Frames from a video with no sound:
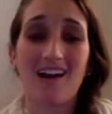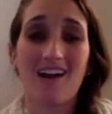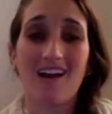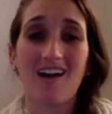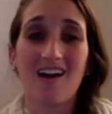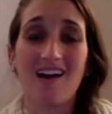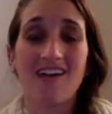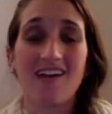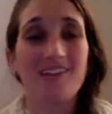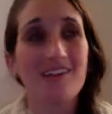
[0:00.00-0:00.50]

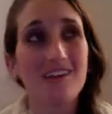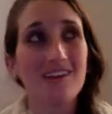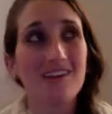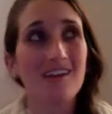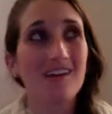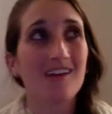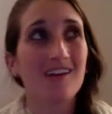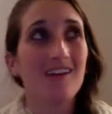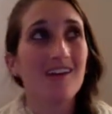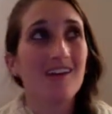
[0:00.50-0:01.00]
I
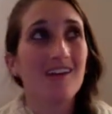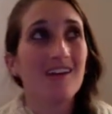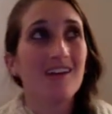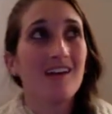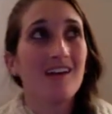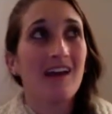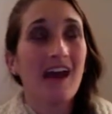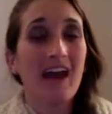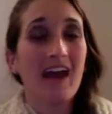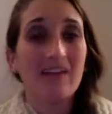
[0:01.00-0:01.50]
think
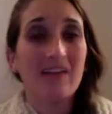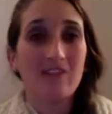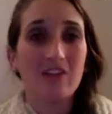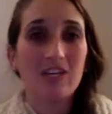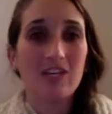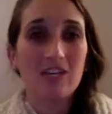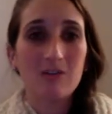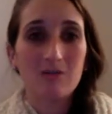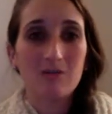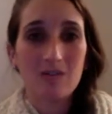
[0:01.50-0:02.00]

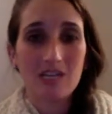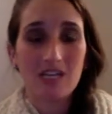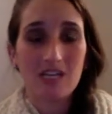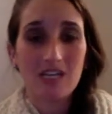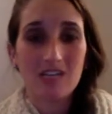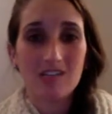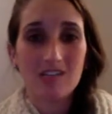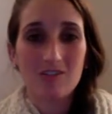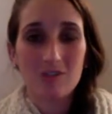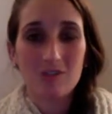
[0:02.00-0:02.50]
you
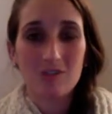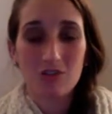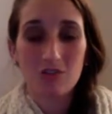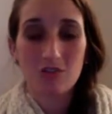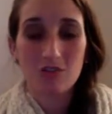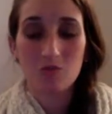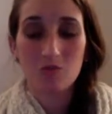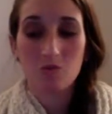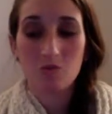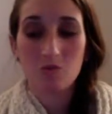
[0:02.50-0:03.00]
need
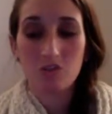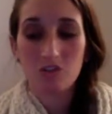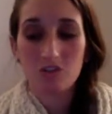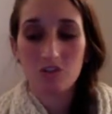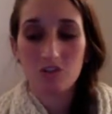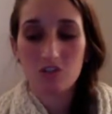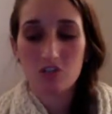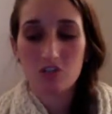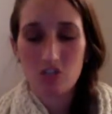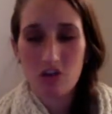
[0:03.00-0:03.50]
to
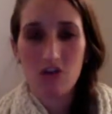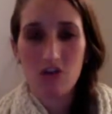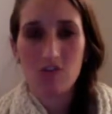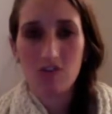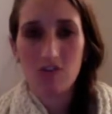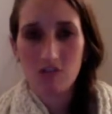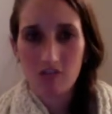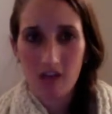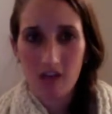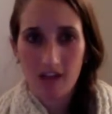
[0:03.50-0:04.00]
share
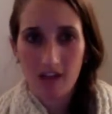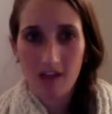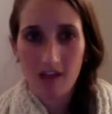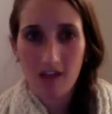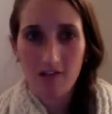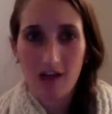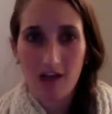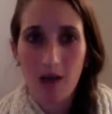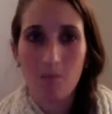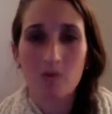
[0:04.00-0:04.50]
the light
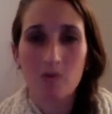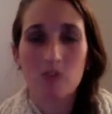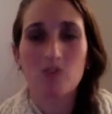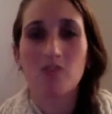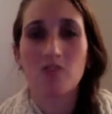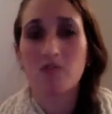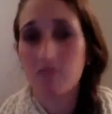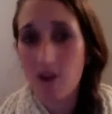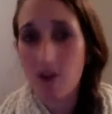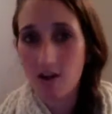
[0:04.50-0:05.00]
of how
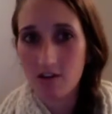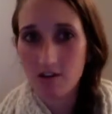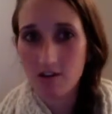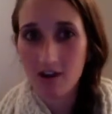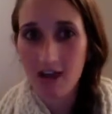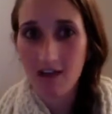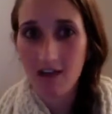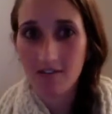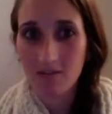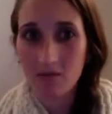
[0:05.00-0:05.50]
much fun you're
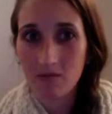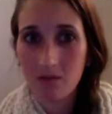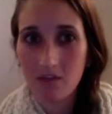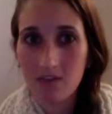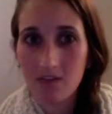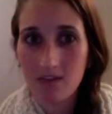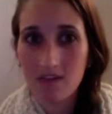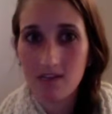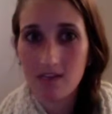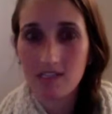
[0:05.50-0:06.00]
having with
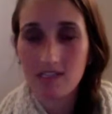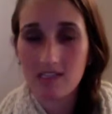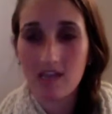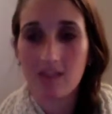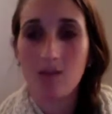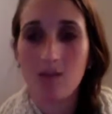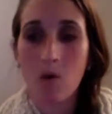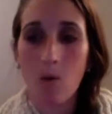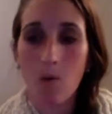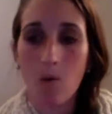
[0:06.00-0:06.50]
this.
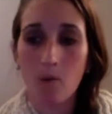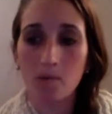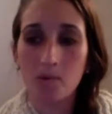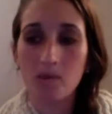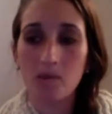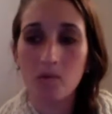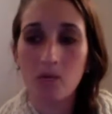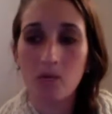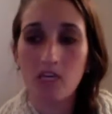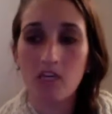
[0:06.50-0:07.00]
And the
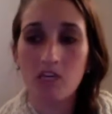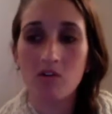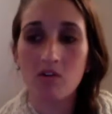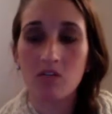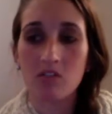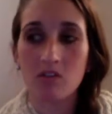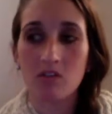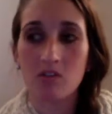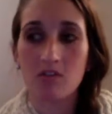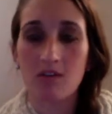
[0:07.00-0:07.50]
only way you
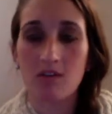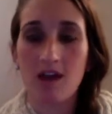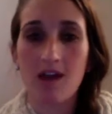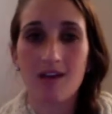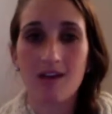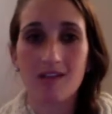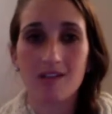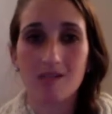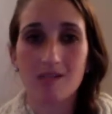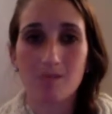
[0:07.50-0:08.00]
can do
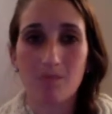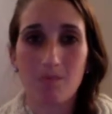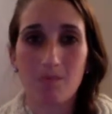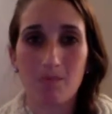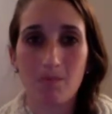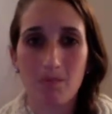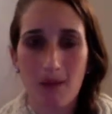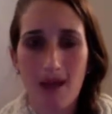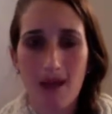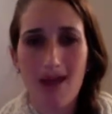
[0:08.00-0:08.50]
that is
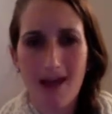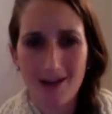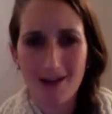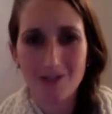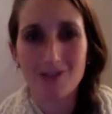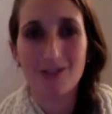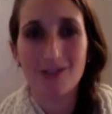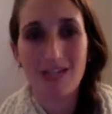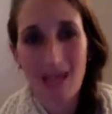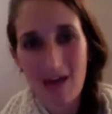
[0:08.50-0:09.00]
by
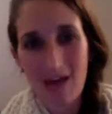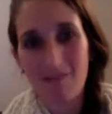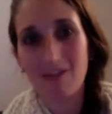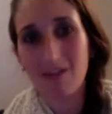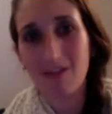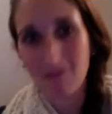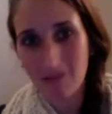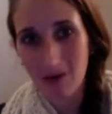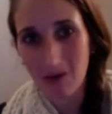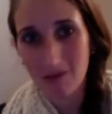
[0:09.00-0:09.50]
actually
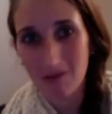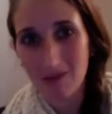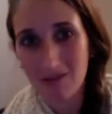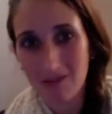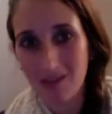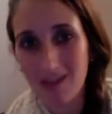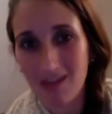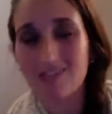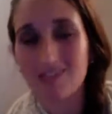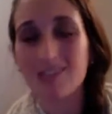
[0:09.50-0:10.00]
having fun with
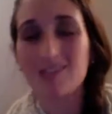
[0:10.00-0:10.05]
this.